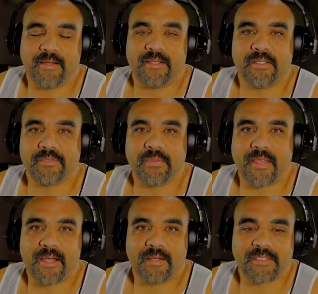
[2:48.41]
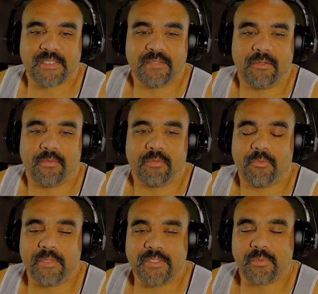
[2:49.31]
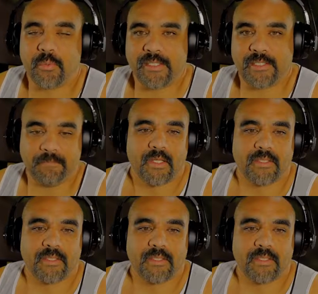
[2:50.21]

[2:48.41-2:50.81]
100,320,